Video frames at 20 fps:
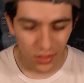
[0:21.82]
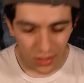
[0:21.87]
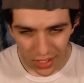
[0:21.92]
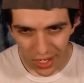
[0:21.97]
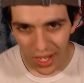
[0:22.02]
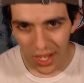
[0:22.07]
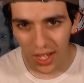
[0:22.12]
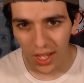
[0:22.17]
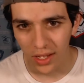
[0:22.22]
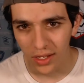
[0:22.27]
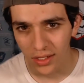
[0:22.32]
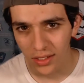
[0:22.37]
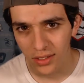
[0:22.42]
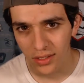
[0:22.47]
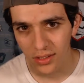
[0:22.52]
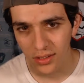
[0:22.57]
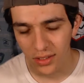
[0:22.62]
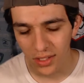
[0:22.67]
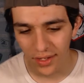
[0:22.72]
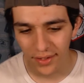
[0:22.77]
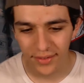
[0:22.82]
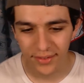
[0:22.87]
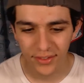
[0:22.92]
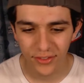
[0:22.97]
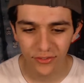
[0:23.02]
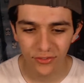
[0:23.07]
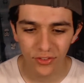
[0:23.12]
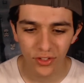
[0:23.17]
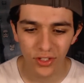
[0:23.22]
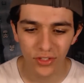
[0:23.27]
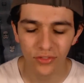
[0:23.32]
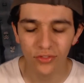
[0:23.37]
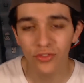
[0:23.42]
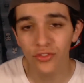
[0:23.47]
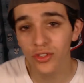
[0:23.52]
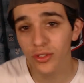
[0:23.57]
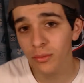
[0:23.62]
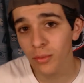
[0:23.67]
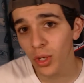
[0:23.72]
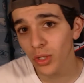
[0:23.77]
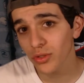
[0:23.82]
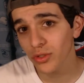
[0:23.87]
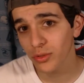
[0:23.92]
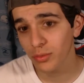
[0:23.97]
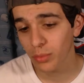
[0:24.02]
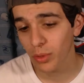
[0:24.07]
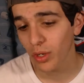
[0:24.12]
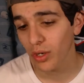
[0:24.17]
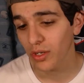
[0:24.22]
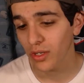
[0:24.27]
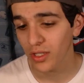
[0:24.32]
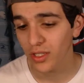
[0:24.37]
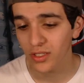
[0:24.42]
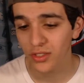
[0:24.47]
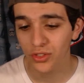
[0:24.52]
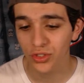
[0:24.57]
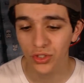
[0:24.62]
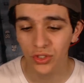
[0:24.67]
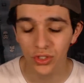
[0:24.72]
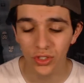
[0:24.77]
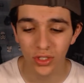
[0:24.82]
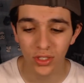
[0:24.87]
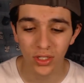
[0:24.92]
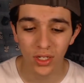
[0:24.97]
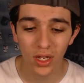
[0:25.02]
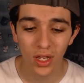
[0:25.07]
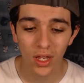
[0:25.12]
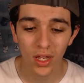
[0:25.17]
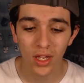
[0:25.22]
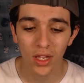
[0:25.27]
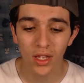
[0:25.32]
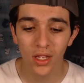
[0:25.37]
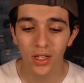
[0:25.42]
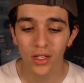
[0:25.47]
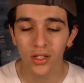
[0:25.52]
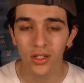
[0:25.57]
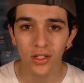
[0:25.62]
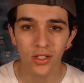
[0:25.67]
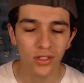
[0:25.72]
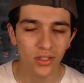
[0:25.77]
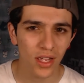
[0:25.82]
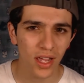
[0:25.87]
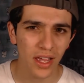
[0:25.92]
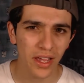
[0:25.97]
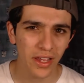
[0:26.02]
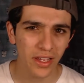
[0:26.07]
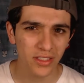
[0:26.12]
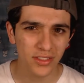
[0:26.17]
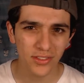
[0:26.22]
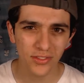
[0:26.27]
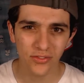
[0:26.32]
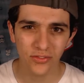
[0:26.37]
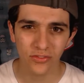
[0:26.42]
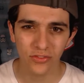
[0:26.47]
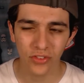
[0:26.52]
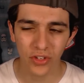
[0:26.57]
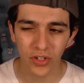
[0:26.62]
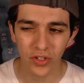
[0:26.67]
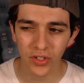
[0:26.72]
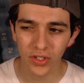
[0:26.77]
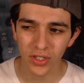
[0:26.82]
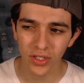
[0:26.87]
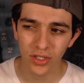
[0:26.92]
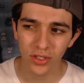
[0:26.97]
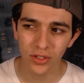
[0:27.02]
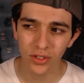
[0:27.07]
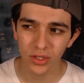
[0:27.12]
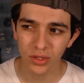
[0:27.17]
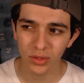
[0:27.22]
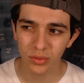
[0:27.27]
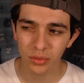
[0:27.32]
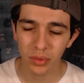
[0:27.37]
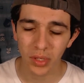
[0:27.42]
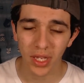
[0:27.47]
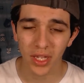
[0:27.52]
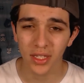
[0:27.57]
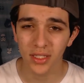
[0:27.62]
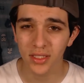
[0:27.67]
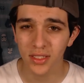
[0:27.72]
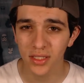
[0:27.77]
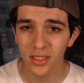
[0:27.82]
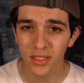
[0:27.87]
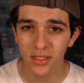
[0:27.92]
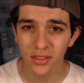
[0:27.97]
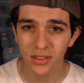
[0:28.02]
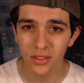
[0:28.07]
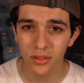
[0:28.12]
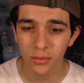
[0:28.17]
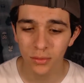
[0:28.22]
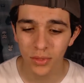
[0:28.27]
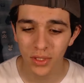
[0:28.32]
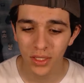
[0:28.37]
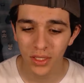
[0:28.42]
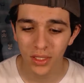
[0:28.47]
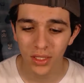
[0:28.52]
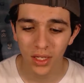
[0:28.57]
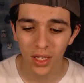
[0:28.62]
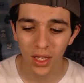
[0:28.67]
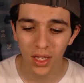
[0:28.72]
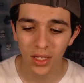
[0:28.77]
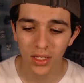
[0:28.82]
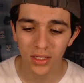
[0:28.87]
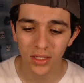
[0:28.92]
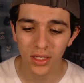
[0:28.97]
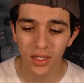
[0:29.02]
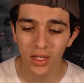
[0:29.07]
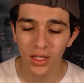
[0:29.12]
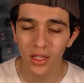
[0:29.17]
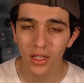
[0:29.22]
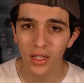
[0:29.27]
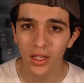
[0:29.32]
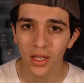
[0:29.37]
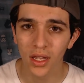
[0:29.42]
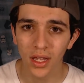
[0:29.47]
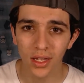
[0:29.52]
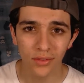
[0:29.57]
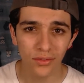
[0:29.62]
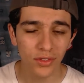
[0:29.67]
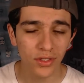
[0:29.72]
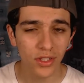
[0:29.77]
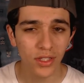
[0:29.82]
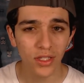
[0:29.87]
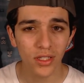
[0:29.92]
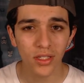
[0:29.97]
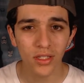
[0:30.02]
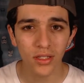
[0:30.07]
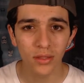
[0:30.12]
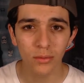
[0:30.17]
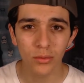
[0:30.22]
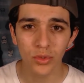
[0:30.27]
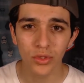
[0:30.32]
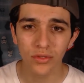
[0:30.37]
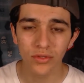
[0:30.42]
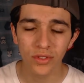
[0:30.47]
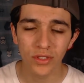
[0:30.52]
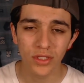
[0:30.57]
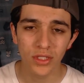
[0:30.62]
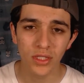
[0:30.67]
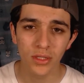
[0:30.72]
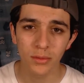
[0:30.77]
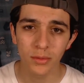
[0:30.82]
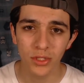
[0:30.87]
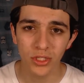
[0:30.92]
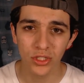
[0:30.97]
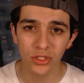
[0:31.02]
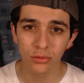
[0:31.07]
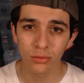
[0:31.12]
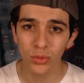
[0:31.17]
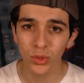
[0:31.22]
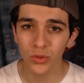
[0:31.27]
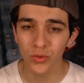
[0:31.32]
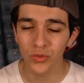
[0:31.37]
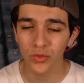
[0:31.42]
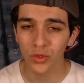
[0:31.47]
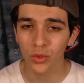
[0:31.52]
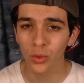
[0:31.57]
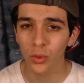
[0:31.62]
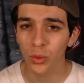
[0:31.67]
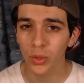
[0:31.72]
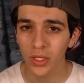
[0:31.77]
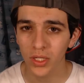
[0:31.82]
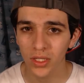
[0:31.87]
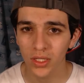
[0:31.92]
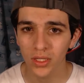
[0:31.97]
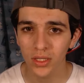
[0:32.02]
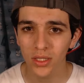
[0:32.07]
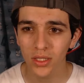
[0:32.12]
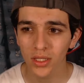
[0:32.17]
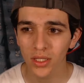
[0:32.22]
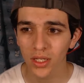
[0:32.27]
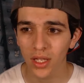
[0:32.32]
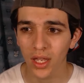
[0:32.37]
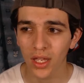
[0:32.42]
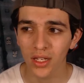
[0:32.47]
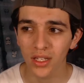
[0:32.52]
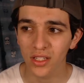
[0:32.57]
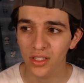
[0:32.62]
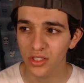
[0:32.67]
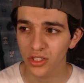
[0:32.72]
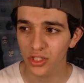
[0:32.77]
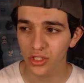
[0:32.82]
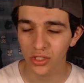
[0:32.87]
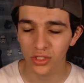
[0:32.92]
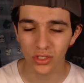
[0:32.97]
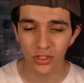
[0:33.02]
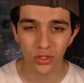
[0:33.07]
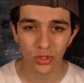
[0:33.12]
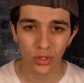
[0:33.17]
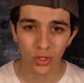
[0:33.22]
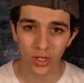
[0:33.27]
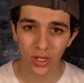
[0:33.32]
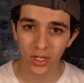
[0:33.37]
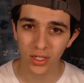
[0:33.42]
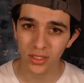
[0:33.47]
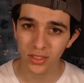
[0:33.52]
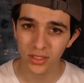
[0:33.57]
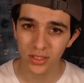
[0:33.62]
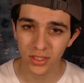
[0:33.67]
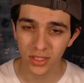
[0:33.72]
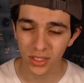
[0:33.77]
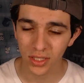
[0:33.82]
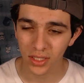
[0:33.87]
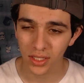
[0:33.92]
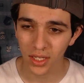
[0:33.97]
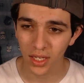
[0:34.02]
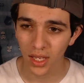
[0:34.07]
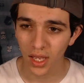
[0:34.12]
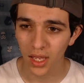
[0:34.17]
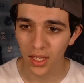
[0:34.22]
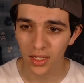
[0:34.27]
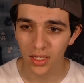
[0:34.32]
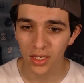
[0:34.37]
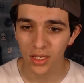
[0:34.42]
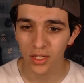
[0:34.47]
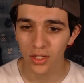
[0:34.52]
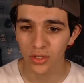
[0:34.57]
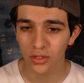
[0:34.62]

Yeah, it's fun. For the most part, it's good. It has very good pacing to me, and everything in the movie seems to move quickly, and it just tries to get